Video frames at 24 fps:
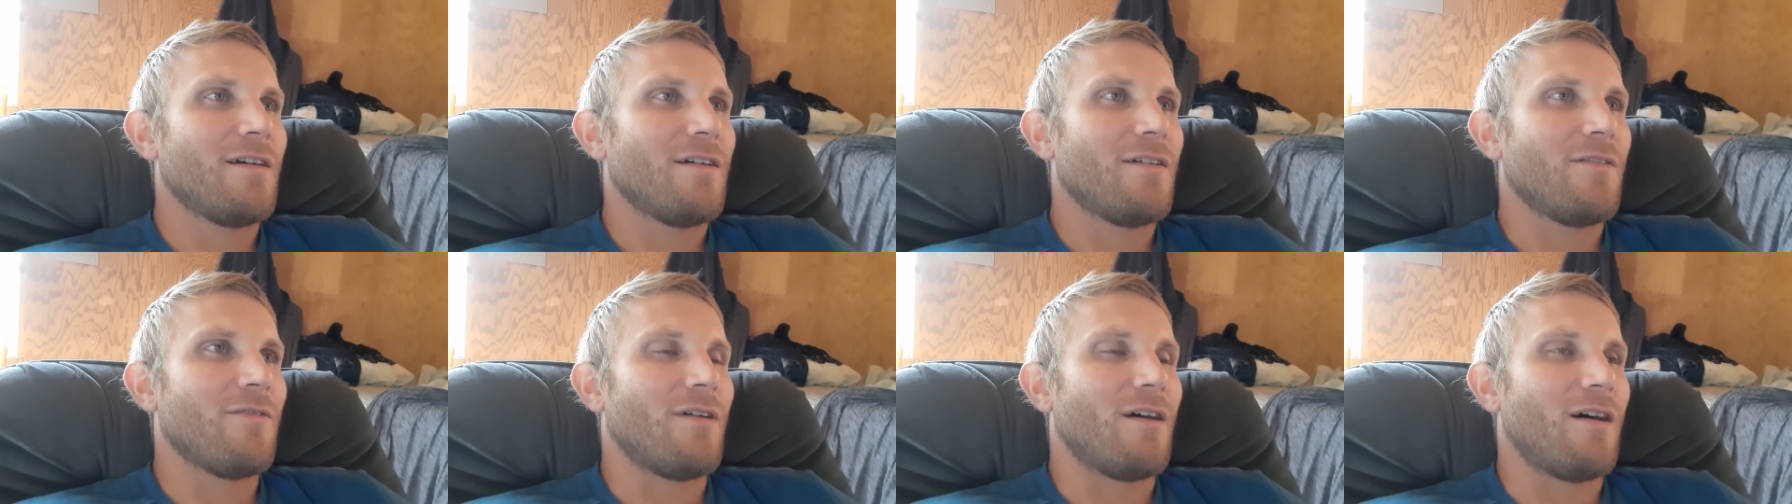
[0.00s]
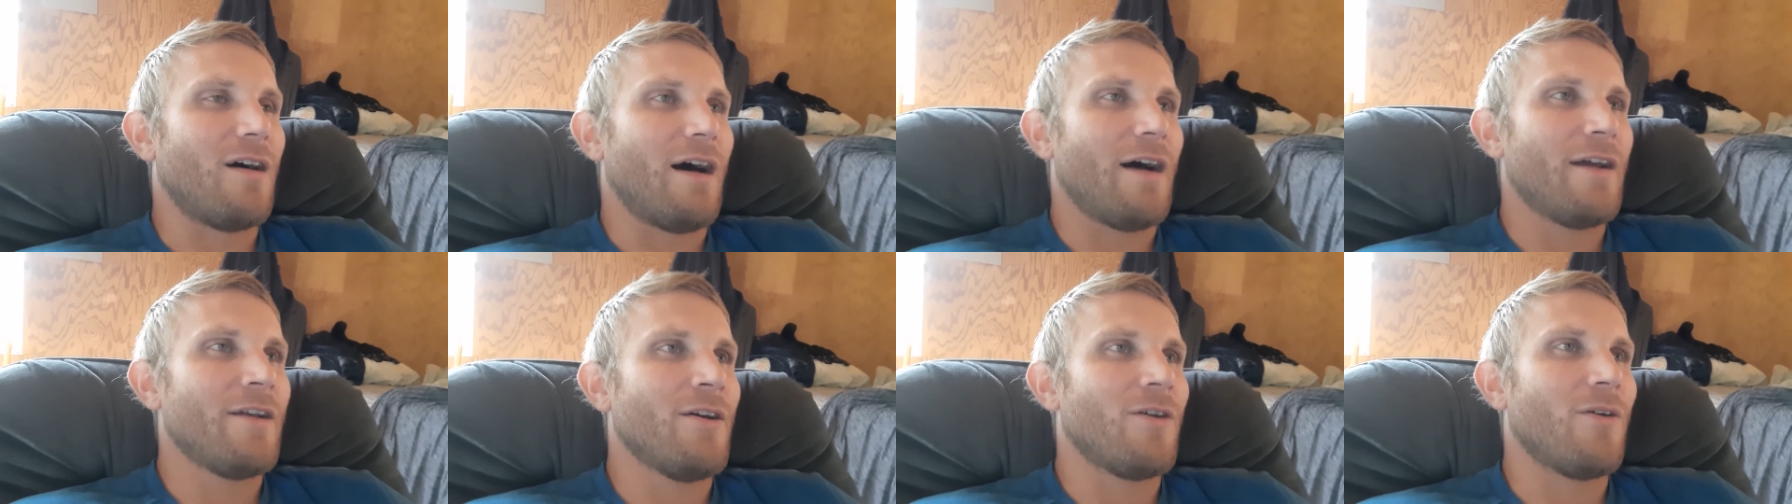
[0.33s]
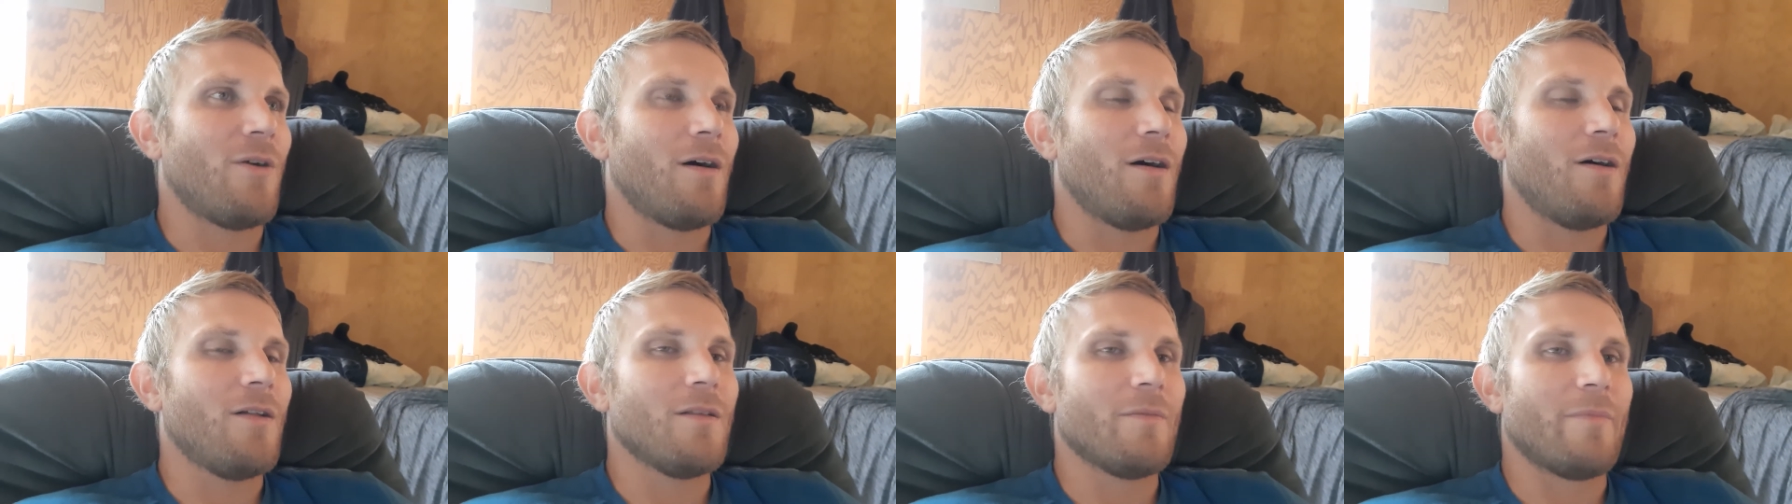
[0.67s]
Well, I know
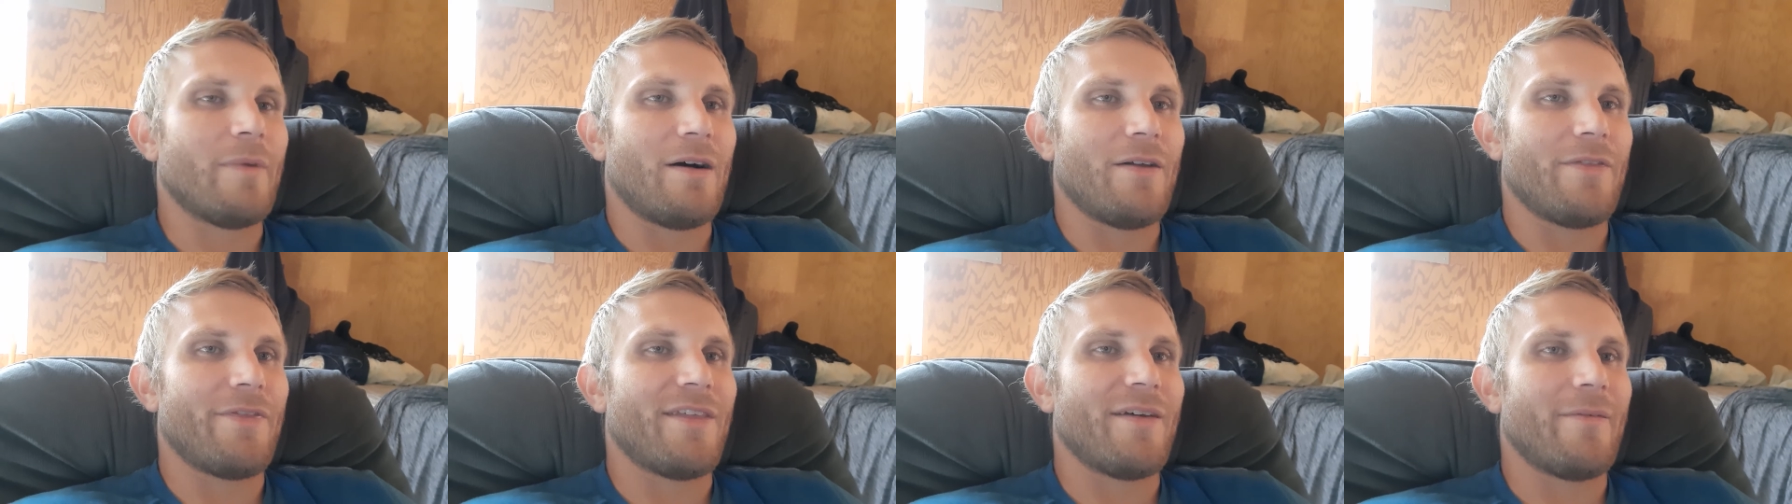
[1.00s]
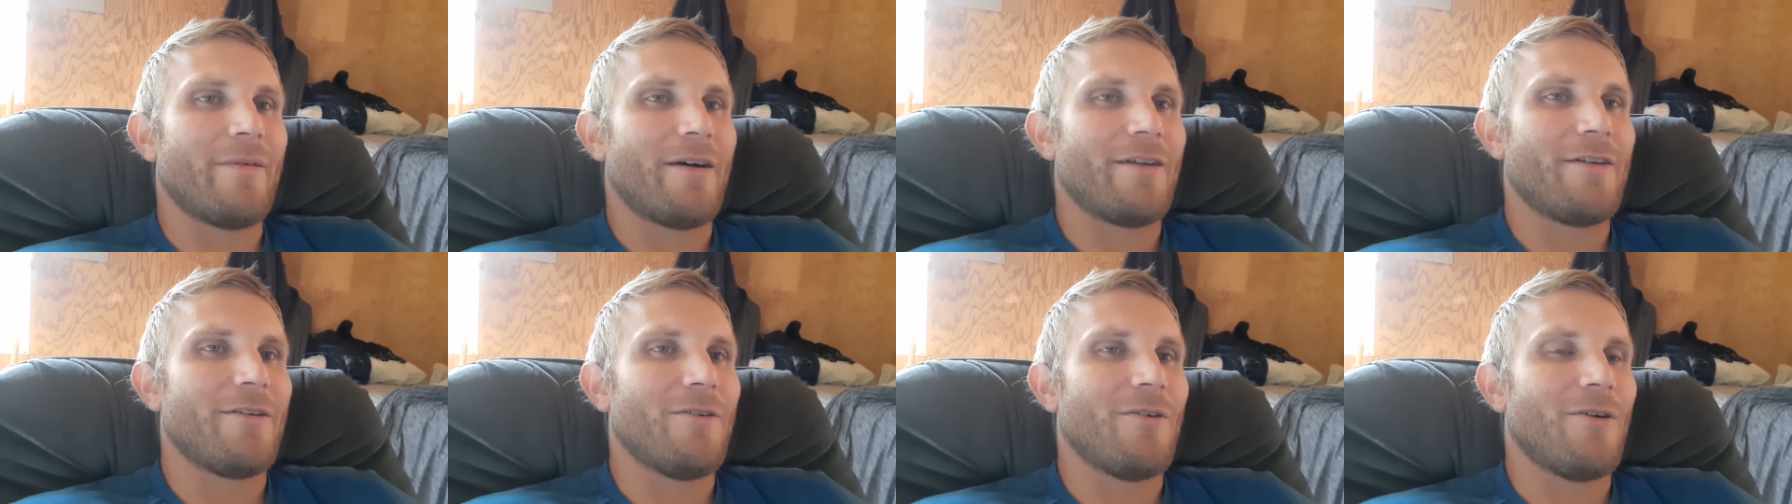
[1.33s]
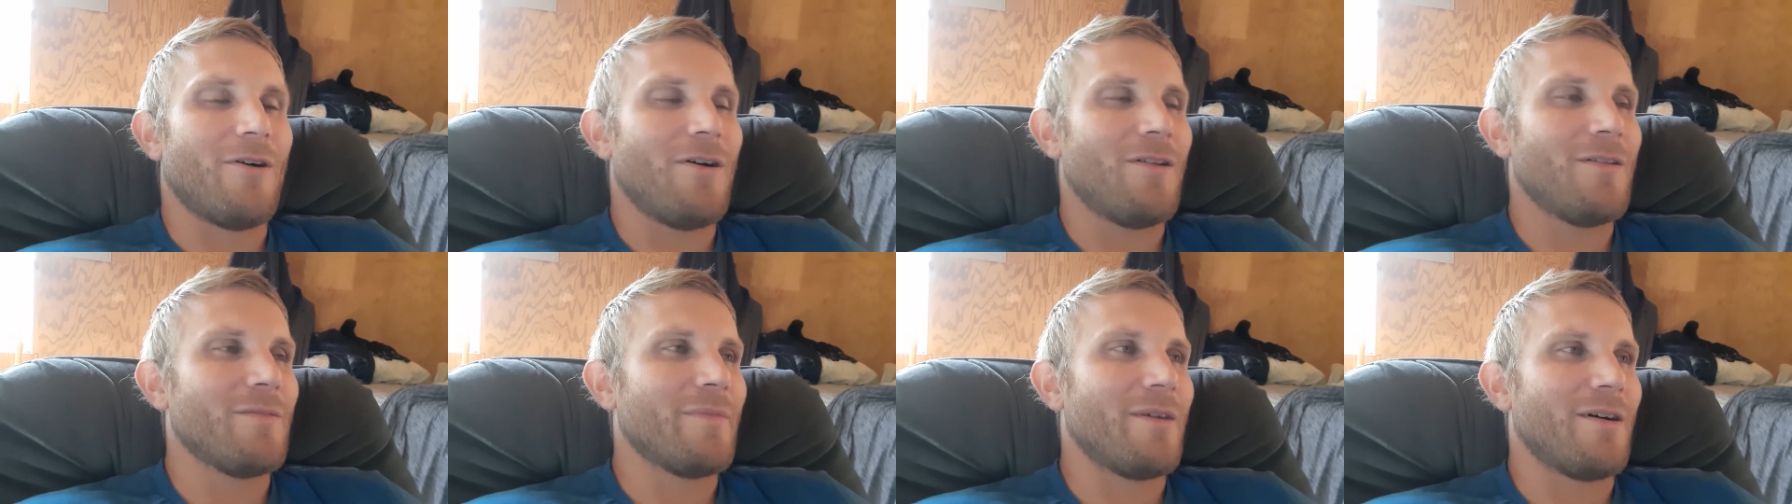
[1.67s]
all about them. I know
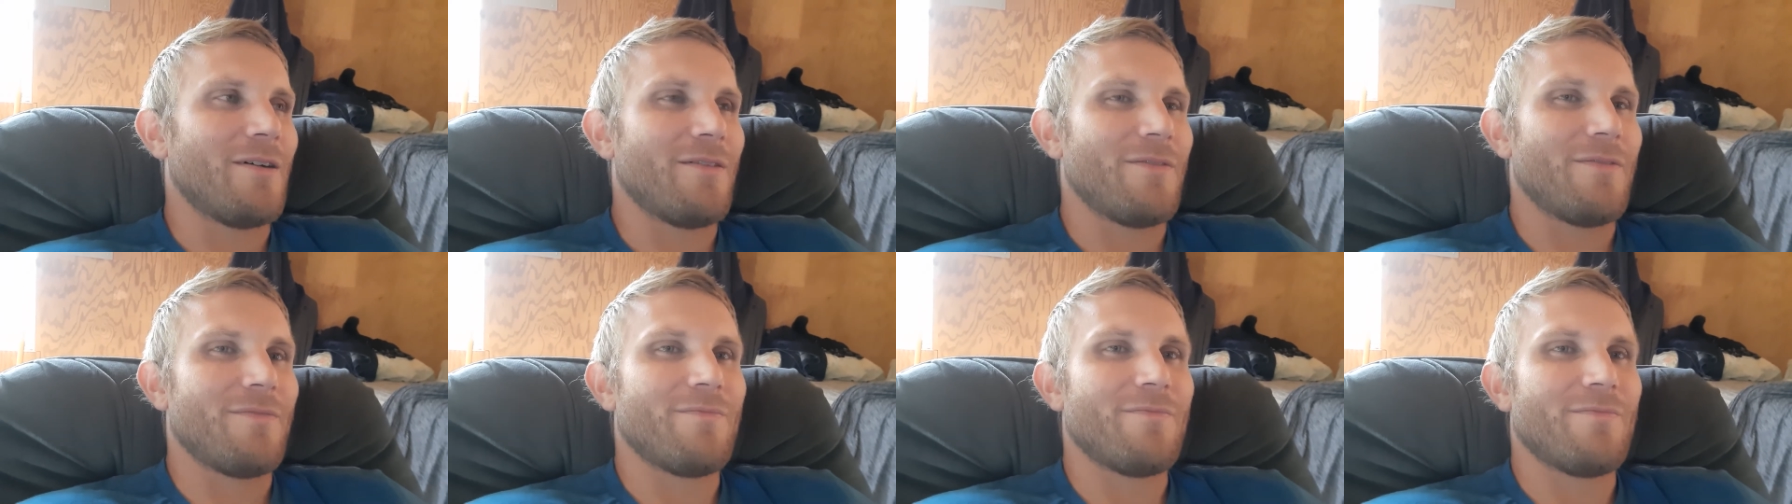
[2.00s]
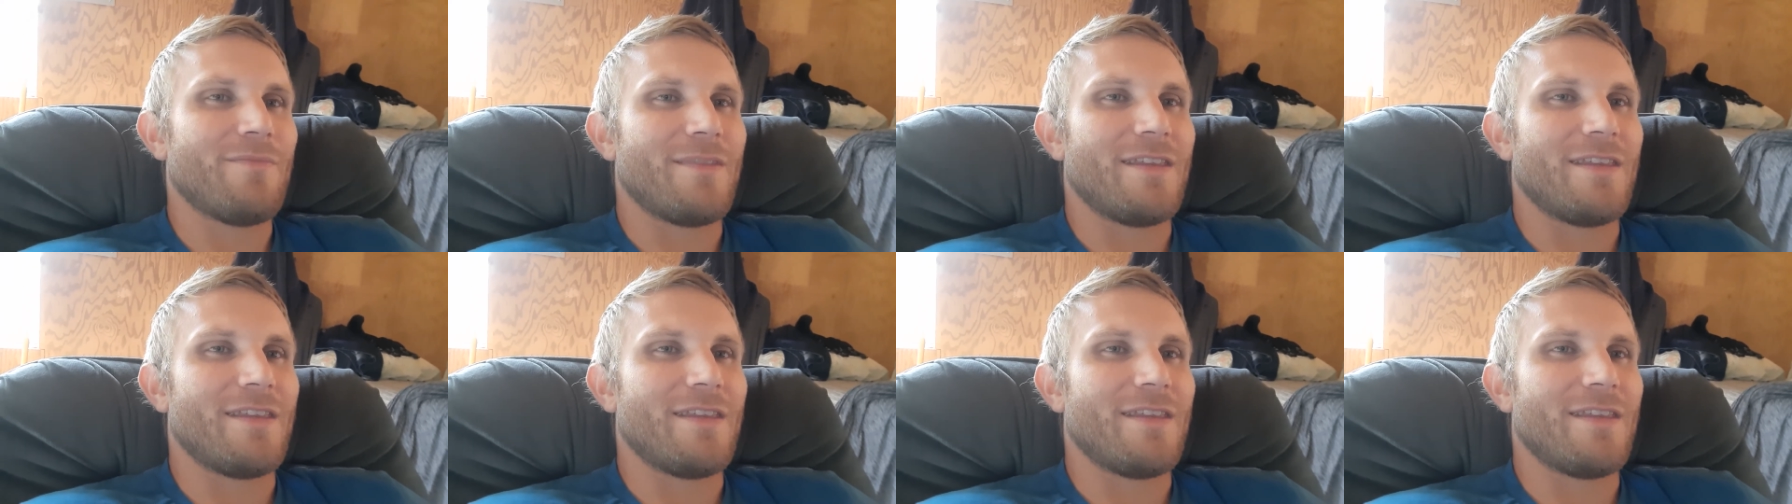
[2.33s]
all about